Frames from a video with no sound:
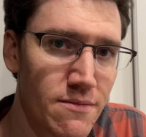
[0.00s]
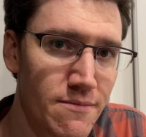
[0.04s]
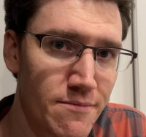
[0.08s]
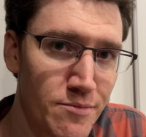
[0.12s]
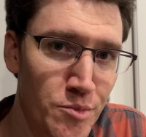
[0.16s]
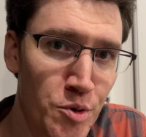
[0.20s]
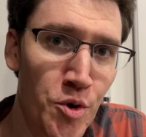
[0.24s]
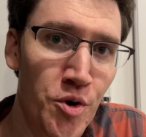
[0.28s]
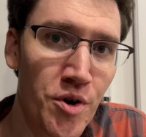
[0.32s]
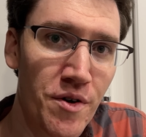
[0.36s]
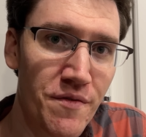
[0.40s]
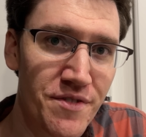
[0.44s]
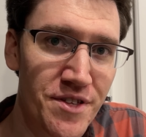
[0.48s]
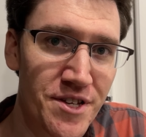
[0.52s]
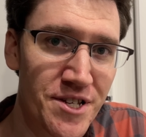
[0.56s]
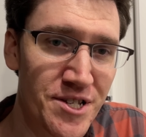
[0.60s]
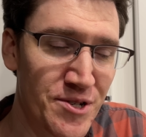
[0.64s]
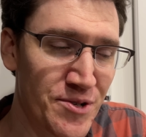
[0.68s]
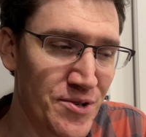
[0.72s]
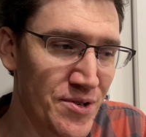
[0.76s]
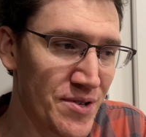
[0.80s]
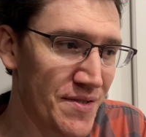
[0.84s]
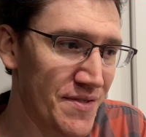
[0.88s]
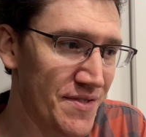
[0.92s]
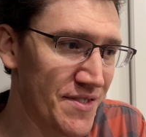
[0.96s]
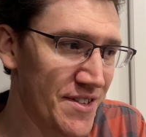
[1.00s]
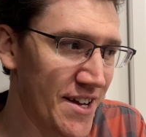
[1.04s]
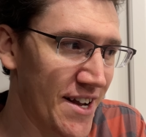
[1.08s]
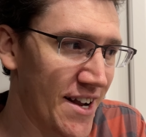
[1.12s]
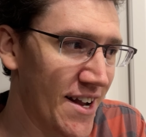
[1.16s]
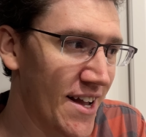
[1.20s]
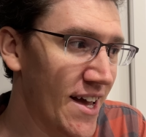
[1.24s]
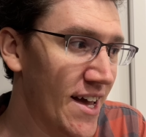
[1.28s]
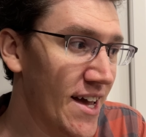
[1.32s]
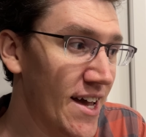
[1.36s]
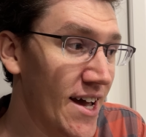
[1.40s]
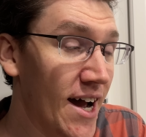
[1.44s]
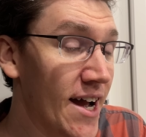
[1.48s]
more of this sort of thing
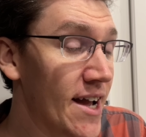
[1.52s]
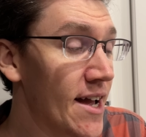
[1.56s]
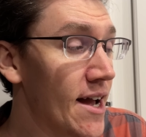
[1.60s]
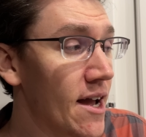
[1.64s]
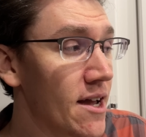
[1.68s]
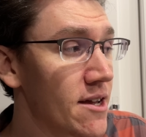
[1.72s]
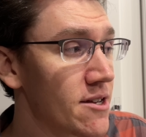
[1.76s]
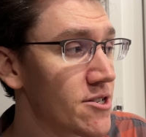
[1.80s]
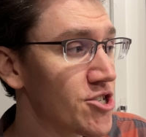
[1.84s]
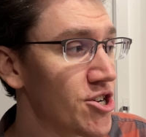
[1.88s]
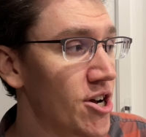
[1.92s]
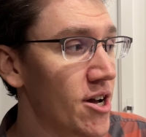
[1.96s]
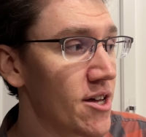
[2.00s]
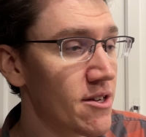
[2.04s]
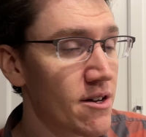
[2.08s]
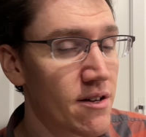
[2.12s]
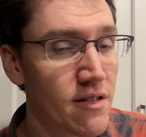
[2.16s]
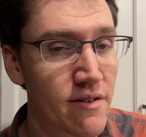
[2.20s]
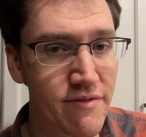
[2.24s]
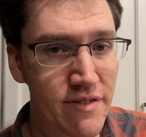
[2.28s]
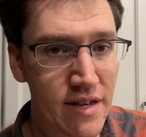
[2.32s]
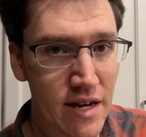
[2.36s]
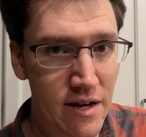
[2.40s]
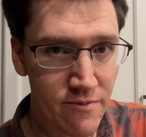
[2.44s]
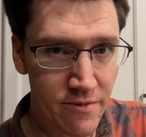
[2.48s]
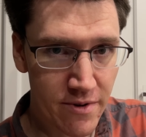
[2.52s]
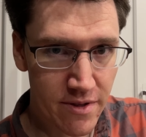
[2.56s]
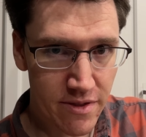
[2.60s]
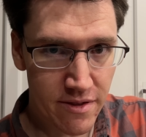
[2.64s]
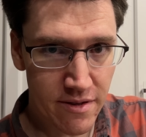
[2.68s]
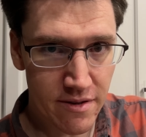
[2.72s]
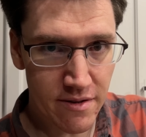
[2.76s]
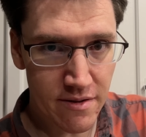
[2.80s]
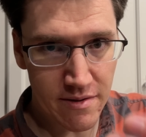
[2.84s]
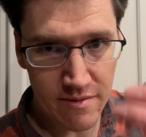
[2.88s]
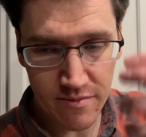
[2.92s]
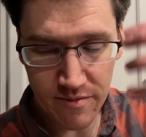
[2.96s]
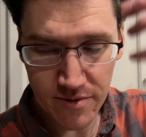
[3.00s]
I, I shot all of that with
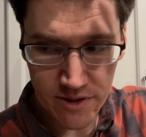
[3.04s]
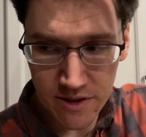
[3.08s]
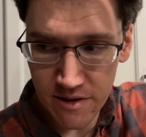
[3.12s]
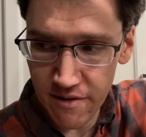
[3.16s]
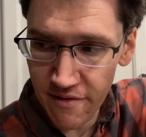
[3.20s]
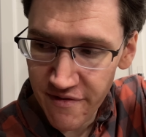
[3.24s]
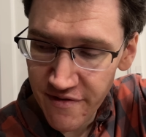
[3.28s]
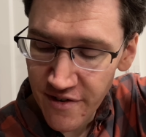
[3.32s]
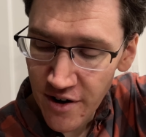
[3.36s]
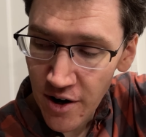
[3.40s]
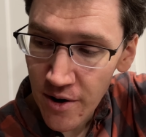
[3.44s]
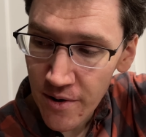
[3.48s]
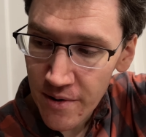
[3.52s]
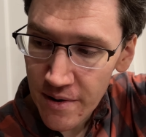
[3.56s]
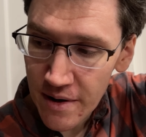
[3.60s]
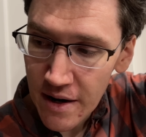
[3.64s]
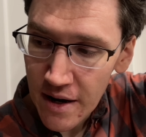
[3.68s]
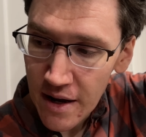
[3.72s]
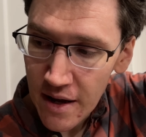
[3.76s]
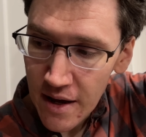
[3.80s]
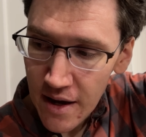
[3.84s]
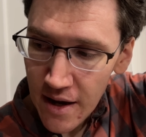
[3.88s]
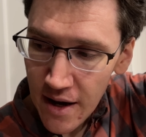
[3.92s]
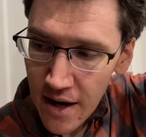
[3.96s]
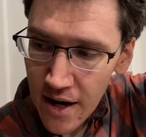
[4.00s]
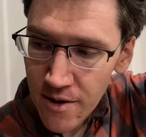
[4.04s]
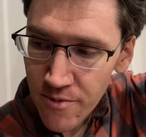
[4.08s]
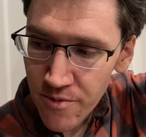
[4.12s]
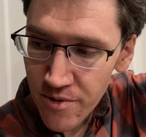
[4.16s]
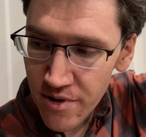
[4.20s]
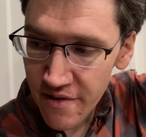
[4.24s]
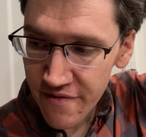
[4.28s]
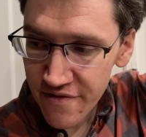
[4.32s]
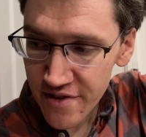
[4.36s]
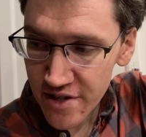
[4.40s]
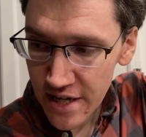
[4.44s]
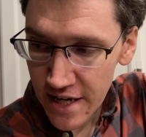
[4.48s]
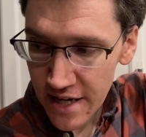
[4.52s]
the with the phone I would
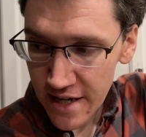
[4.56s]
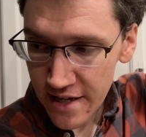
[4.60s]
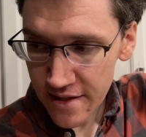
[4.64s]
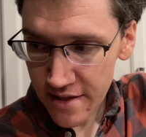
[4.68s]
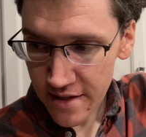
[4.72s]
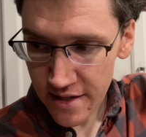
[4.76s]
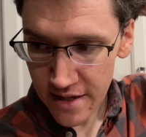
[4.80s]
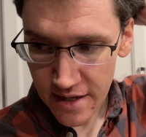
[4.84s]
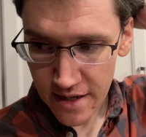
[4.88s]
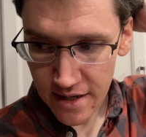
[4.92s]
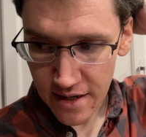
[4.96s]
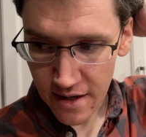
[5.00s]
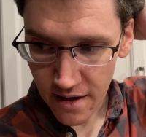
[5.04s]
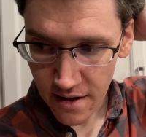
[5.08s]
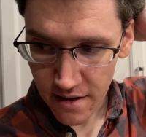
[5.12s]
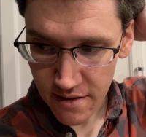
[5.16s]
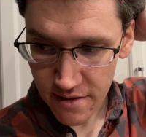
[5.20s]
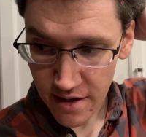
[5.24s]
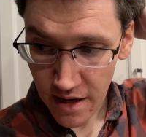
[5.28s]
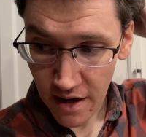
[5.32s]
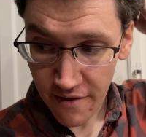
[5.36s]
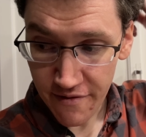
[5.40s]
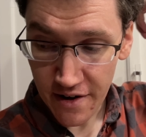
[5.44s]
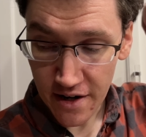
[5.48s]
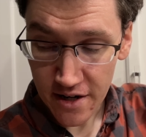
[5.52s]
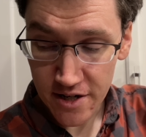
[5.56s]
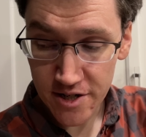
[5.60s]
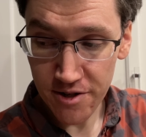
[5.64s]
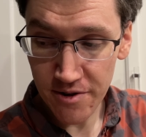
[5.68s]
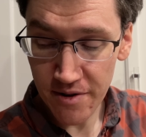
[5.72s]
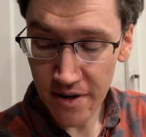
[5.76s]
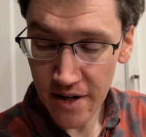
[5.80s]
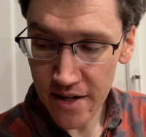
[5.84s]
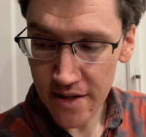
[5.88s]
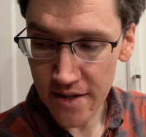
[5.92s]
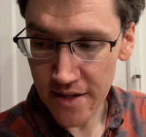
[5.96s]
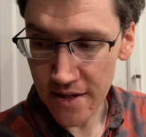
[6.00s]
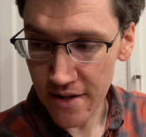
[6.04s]
have taken the uh, the
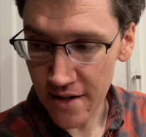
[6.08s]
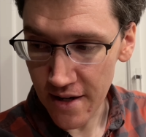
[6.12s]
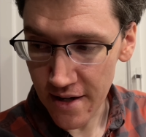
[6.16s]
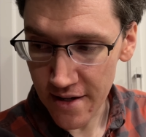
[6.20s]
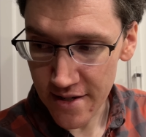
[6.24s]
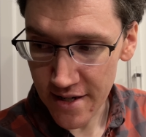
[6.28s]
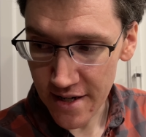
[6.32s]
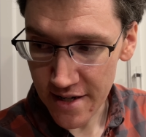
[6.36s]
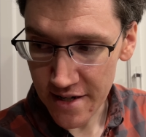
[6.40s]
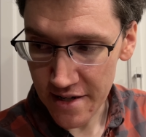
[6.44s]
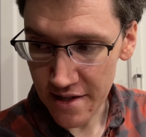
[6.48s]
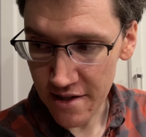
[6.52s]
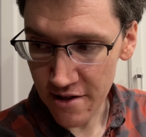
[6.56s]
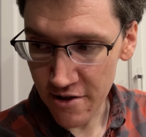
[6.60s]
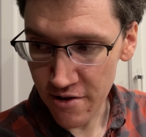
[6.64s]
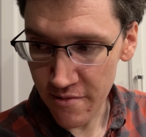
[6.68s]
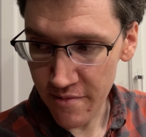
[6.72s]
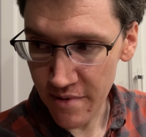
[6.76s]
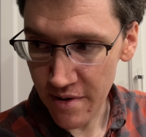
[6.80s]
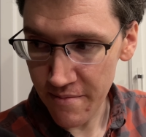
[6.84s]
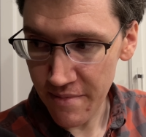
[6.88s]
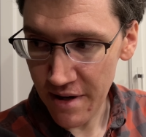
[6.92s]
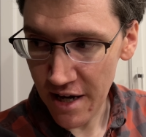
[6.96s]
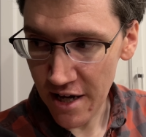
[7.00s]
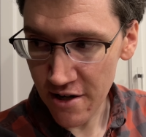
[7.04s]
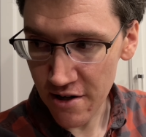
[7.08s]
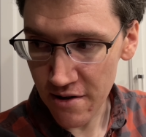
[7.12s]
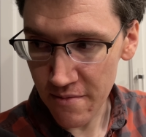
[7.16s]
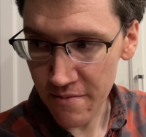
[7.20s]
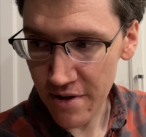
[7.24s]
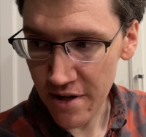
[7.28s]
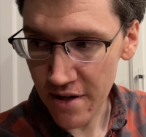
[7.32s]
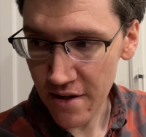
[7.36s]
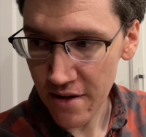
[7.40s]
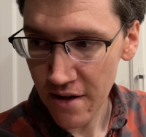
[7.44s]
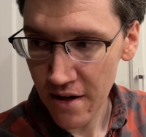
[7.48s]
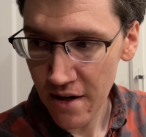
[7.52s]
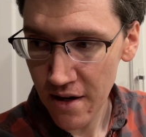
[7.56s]
FX3 and, and done a little bit better,
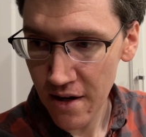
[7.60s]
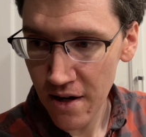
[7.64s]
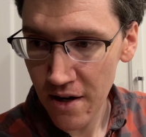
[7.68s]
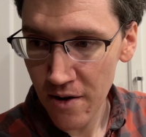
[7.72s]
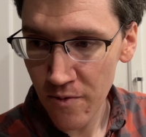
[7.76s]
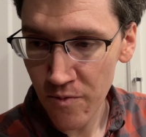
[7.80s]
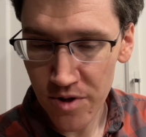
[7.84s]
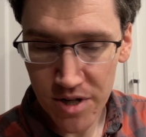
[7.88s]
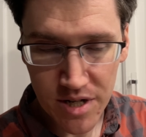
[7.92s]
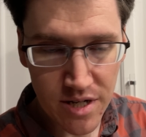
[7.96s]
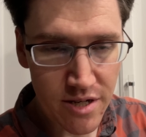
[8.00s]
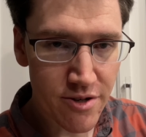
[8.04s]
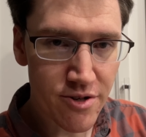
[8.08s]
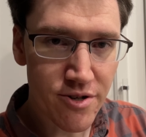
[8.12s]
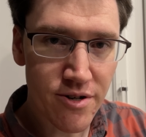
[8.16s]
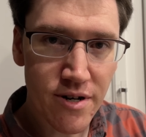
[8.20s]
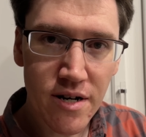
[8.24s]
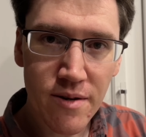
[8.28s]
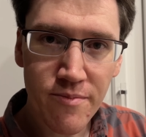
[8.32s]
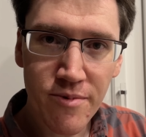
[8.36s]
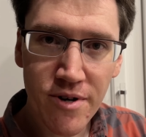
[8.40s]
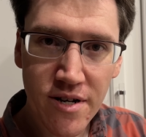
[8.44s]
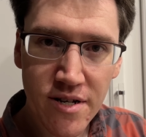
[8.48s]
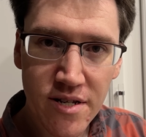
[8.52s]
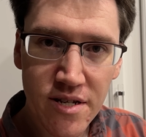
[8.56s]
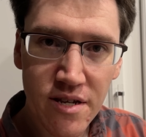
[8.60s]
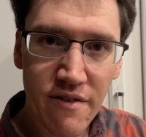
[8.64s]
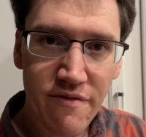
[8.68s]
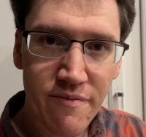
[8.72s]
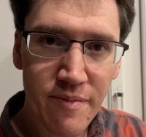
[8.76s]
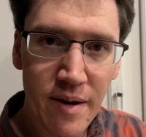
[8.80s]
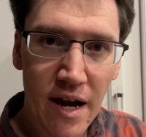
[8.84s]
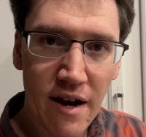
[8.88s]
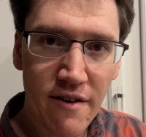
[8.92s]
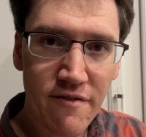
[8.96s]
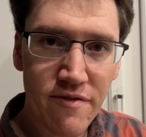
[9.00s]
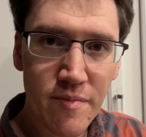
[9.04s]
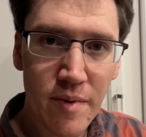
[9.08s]
but we're still trying to bring stuff
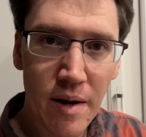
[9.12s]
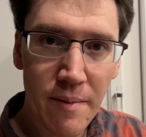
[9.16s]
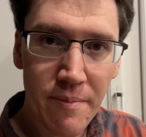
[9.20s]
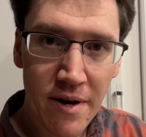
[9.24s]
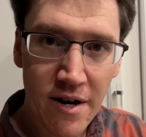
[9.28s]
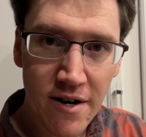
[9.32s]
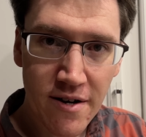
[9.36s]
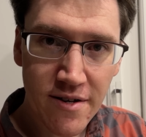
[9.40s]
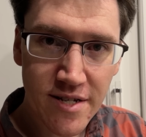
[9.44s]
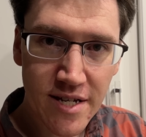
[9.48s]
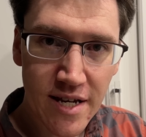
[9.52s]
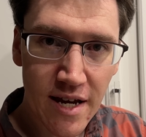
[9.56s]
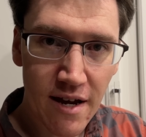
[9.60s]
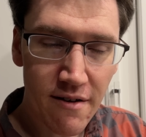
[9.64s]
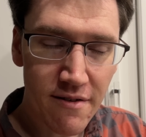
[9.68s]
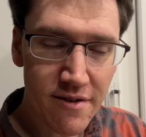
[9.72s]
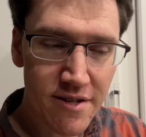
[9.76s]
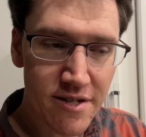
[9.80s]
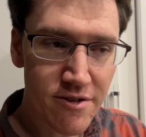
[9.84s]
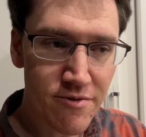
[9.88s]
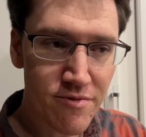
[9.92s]
back from my parents' house.